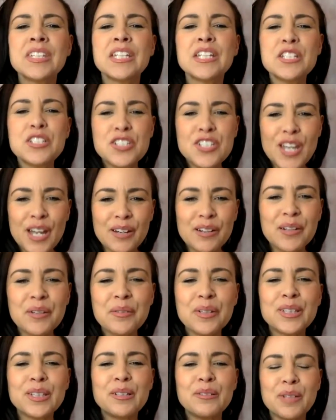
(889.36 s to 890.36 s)
Share it
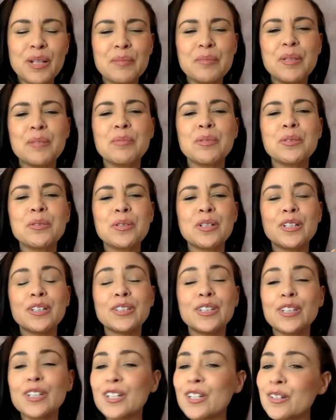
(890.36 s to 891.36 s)
with the right people who are going
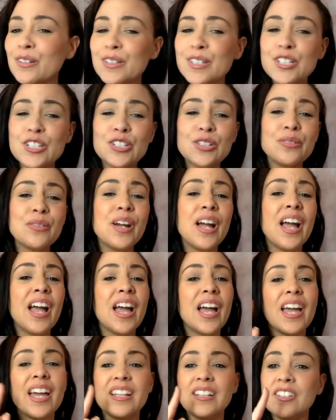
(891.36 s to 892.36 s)
to encourage you
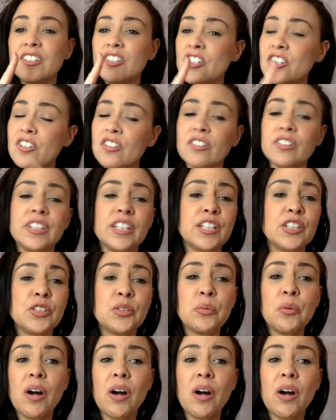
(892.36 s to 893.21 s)
and cheerlead you